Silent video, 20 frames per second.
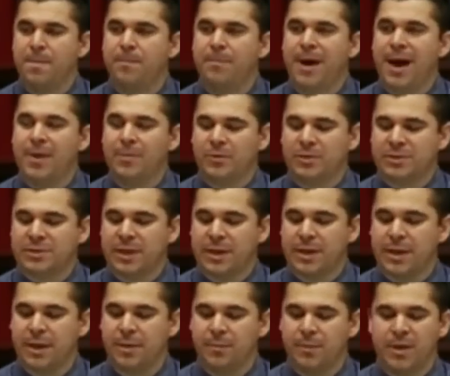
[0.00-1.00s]
Bible
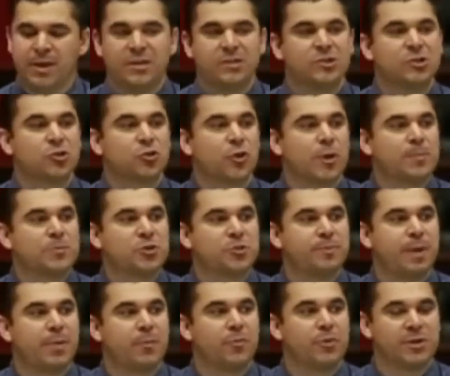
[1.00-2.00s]
study, scripture
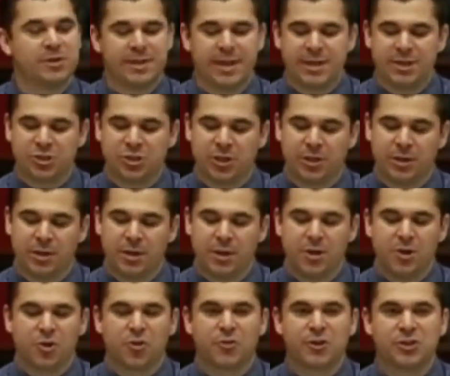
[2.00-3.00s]
memorization,
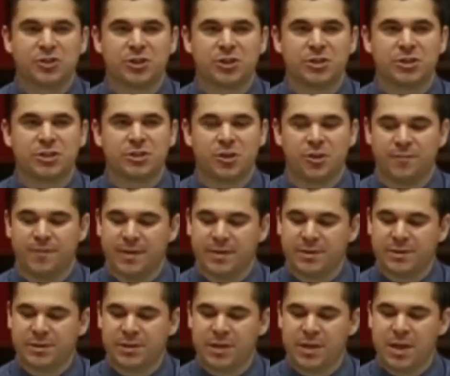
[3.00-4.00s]
Christian
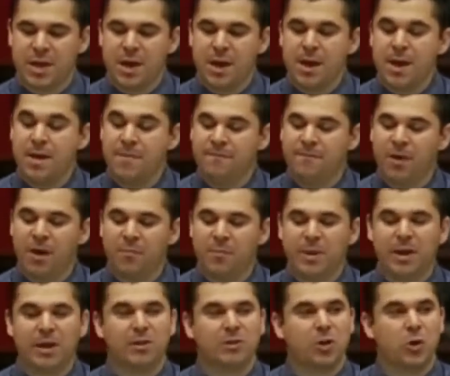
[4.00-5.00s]
service,
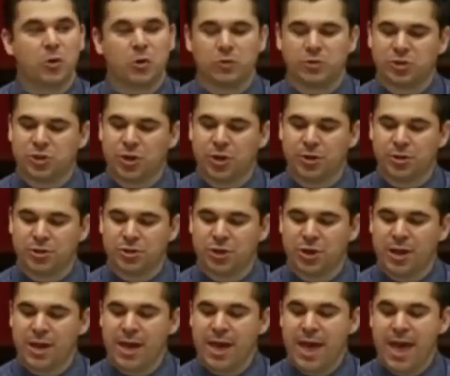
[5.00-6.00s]
involvement in a local church,
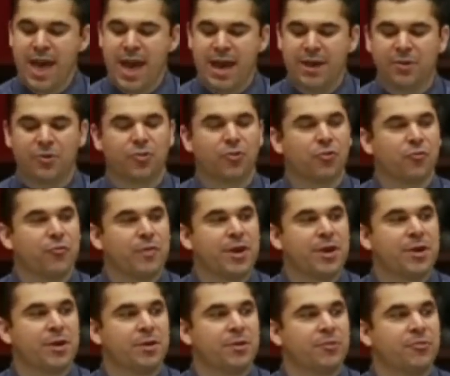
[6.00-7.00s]
and
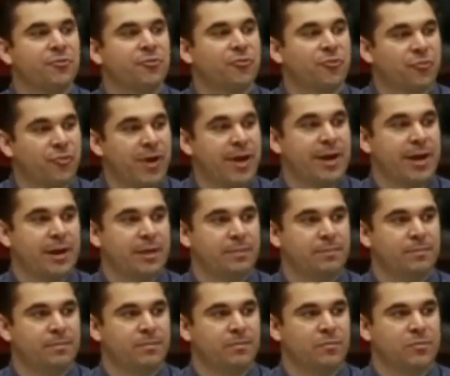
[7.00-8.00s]
career training,
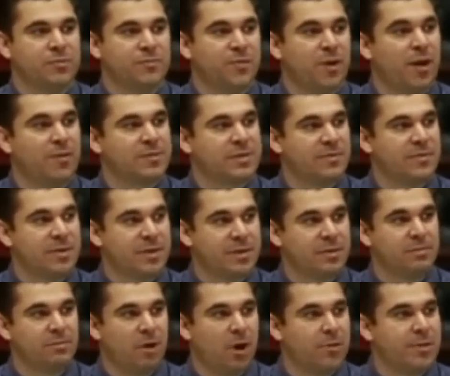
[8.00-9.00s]
which involves
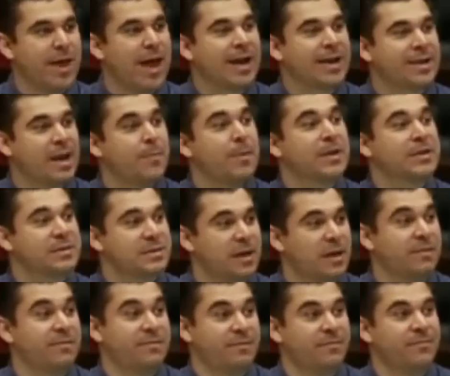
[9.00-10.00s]
all the academic
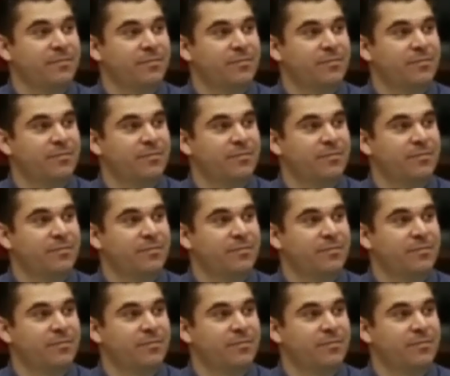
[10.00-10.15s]
stuff.